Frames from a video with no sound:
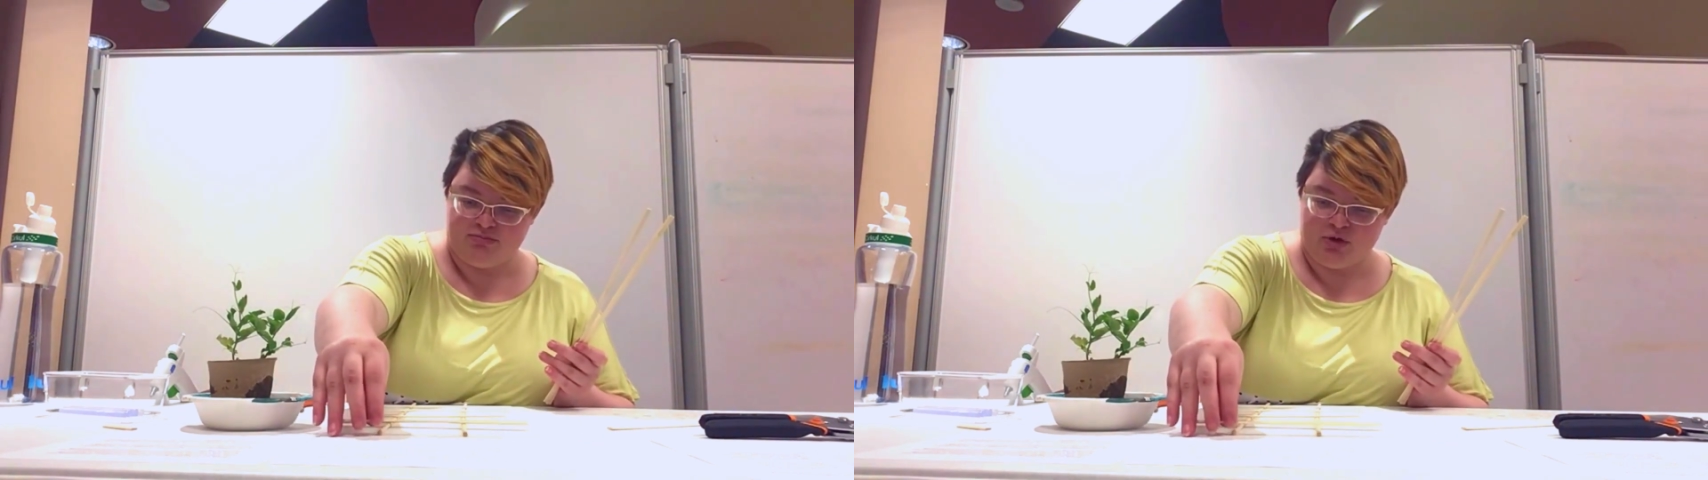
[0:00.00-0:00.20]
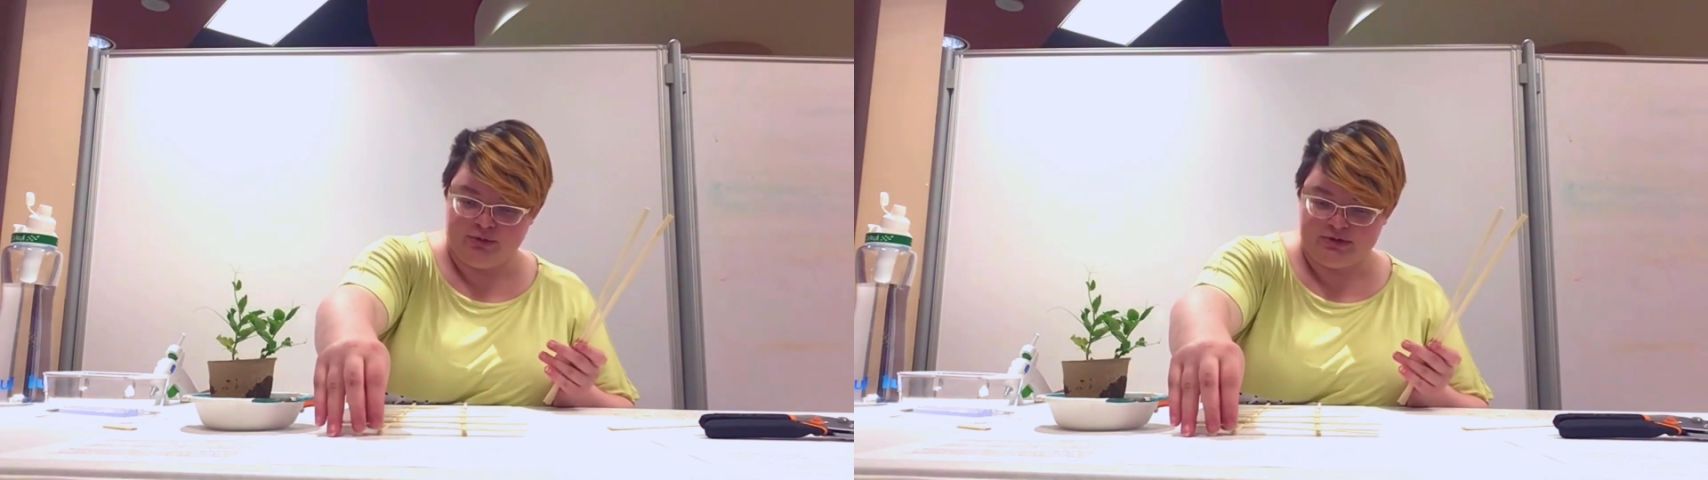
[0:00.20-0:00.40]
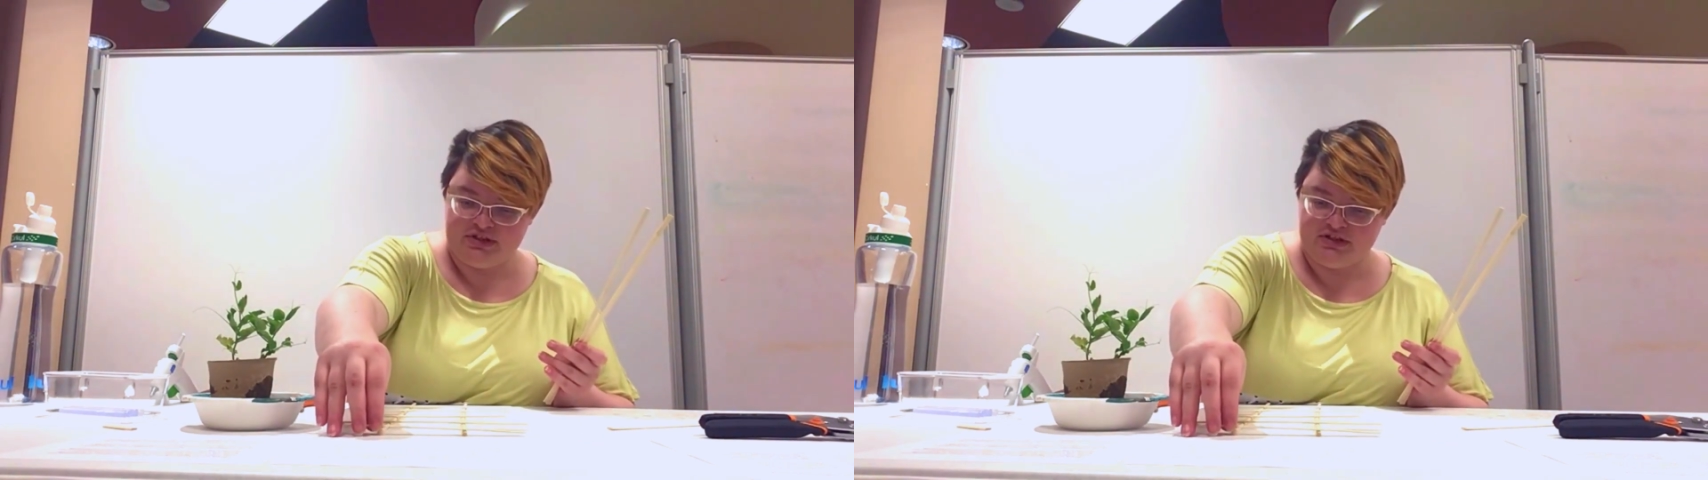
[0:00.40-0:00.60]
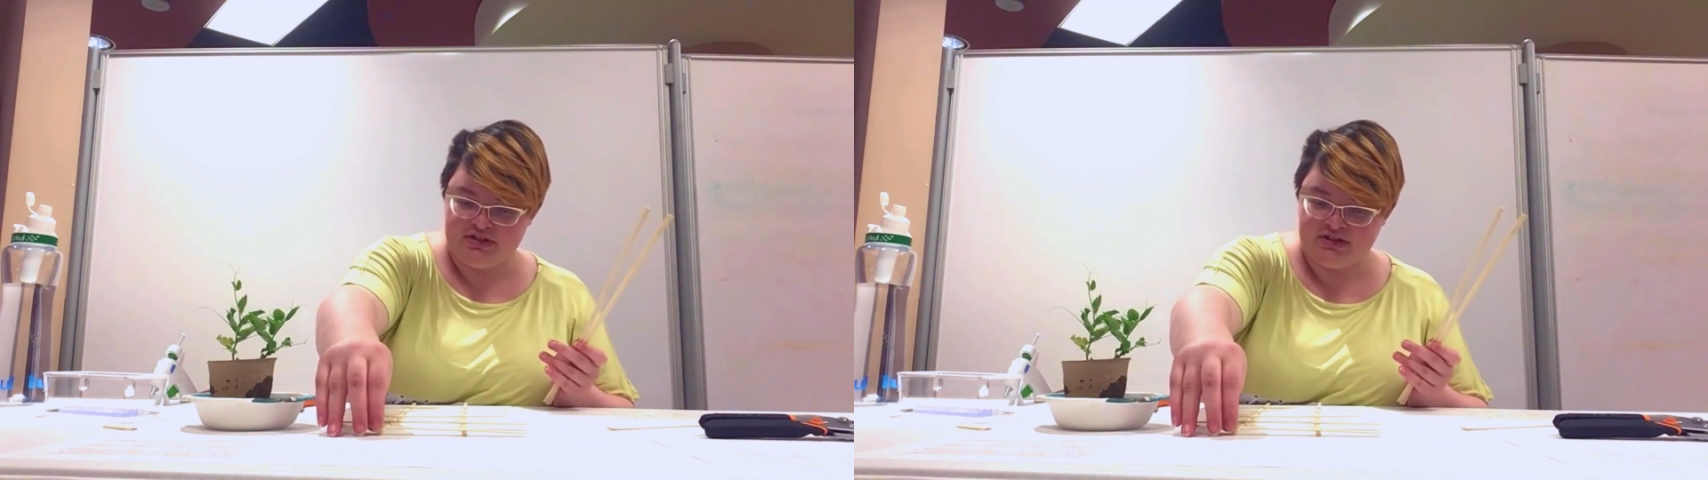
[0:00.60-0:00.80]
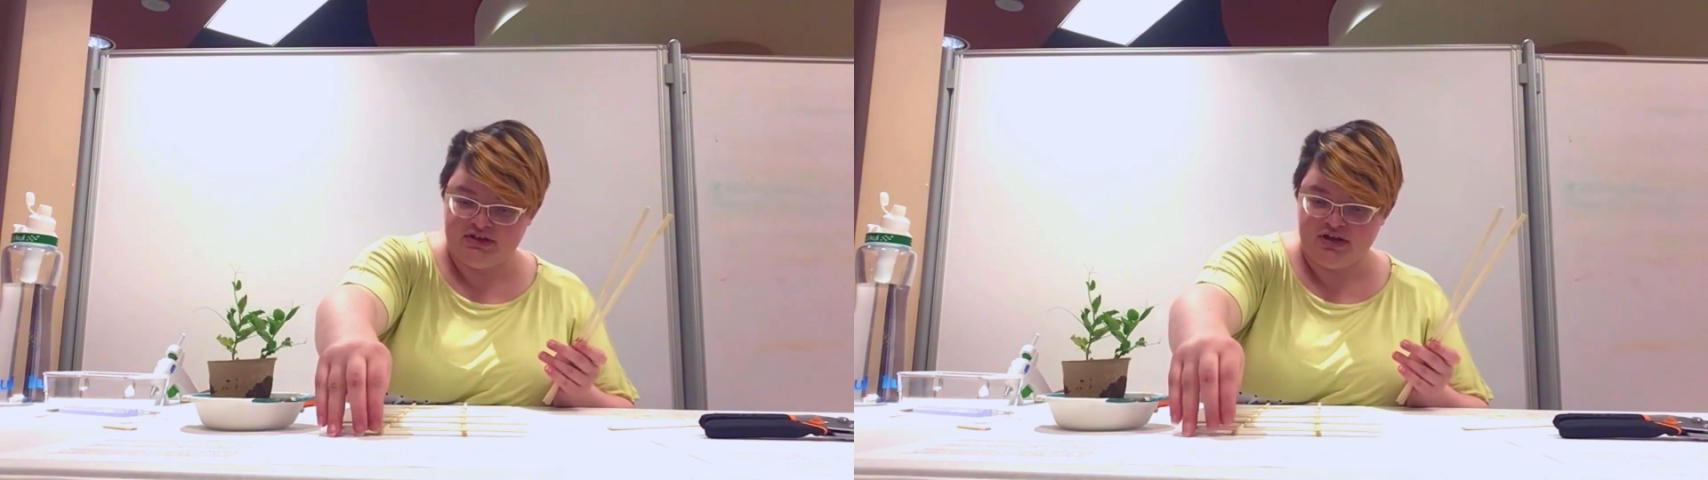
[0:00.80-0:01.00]
poked
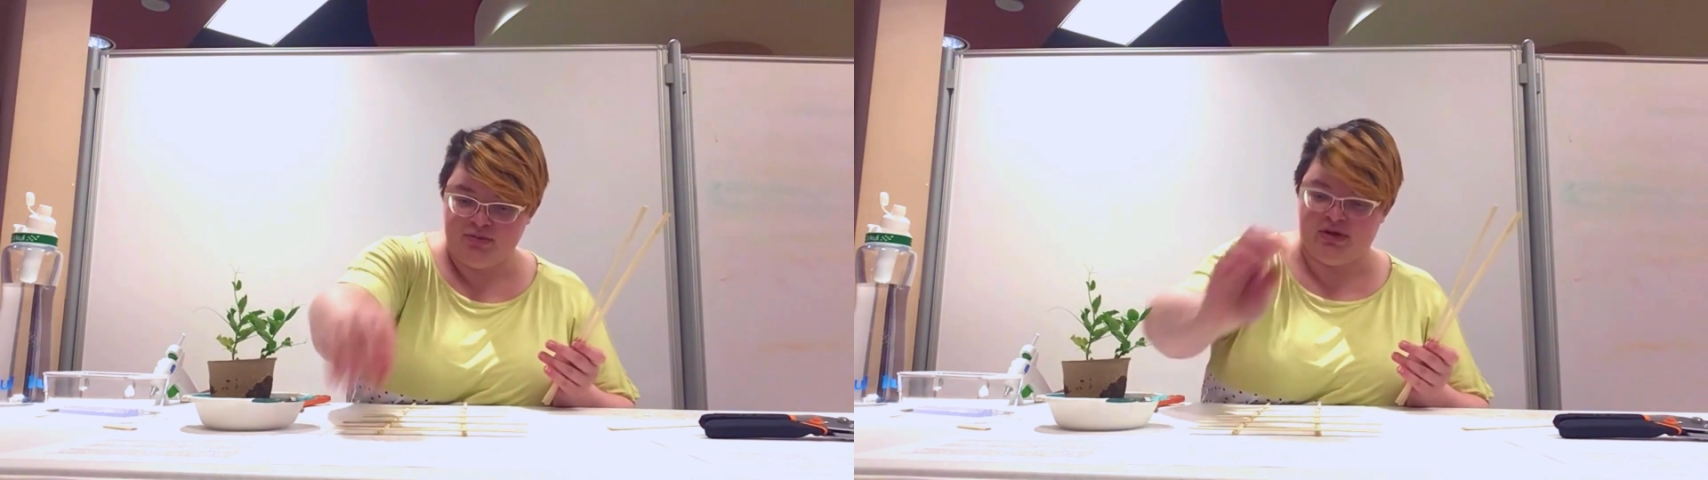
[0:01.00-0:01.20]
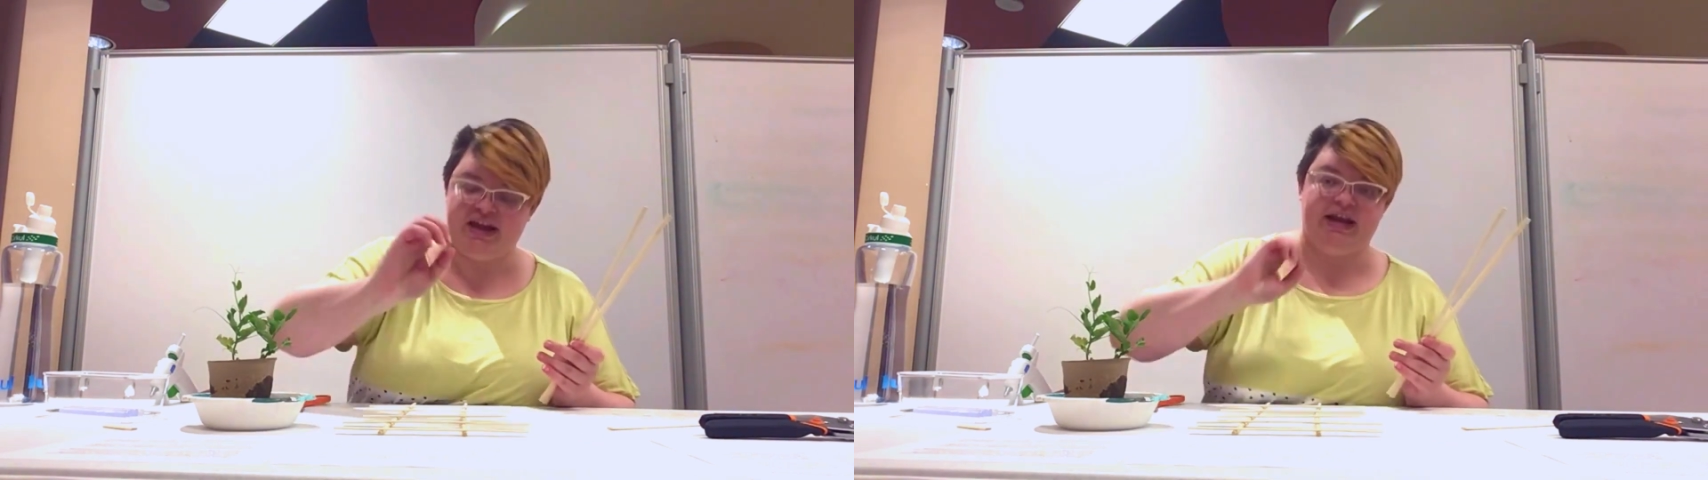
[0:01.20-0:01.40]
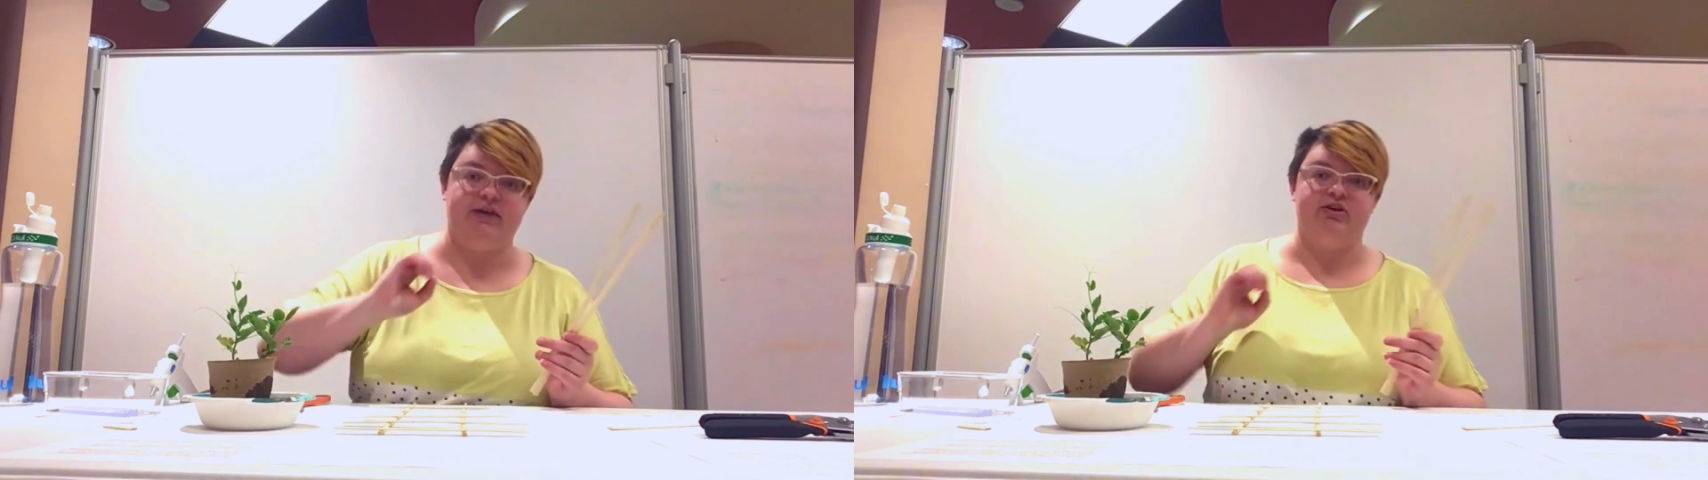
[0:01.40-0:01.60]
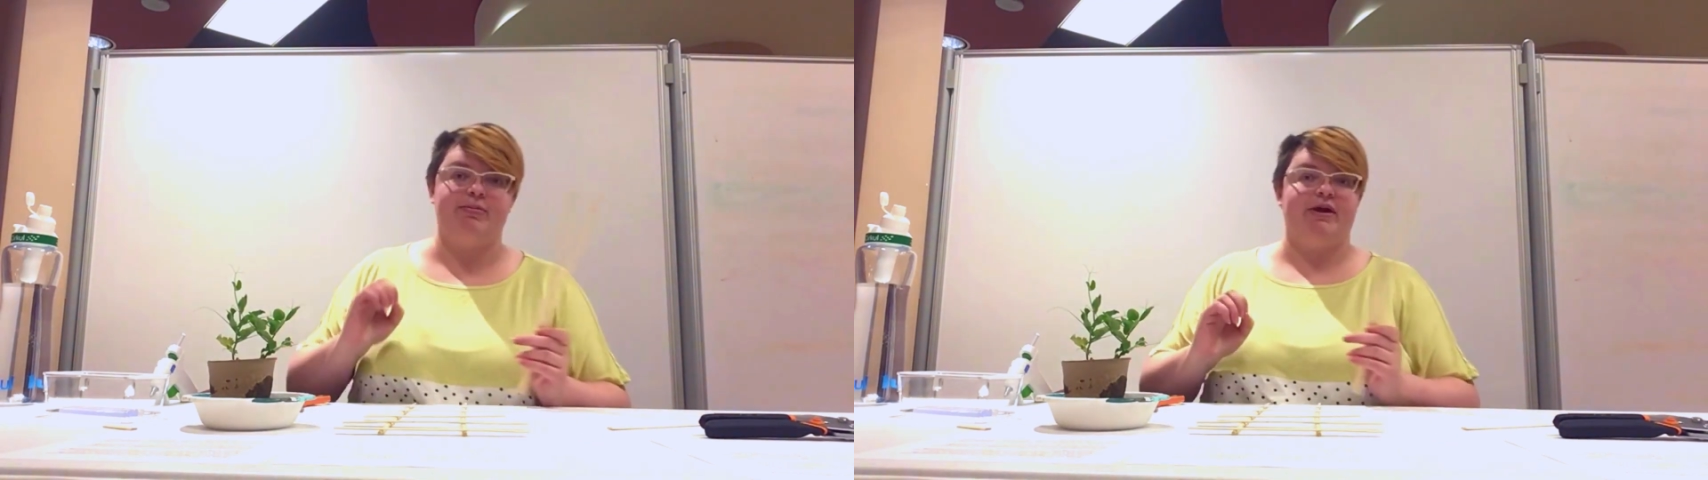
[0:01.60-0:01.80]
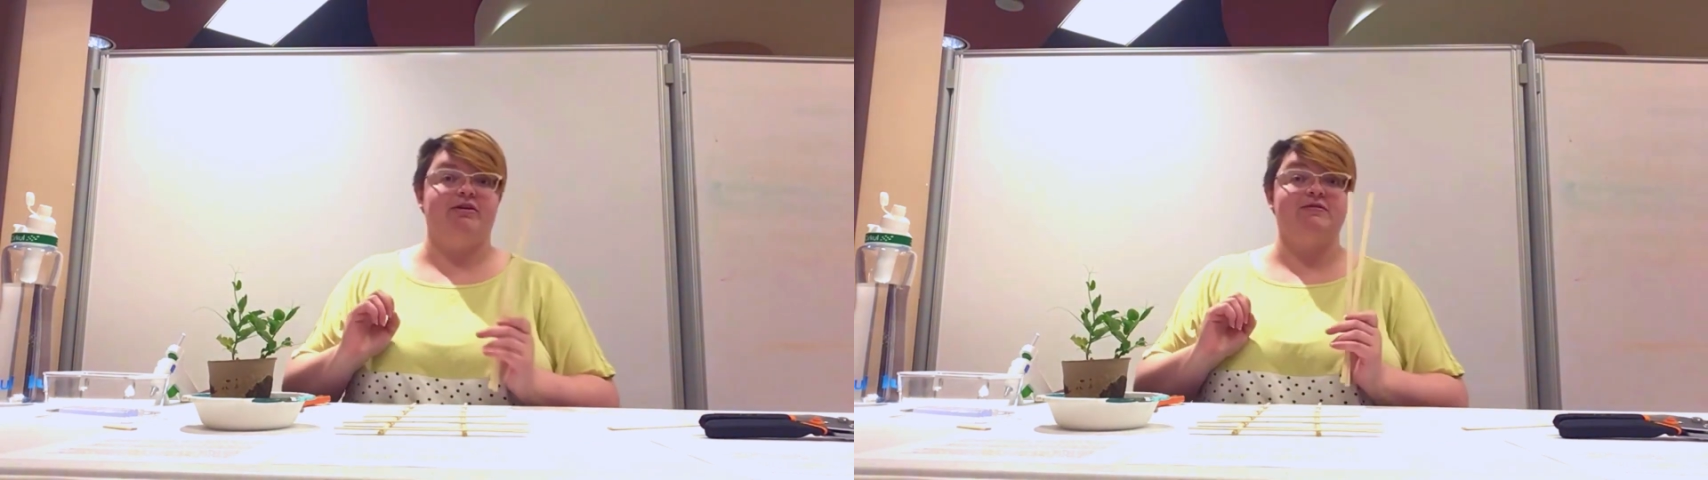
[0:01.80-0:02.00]
by an errant pair of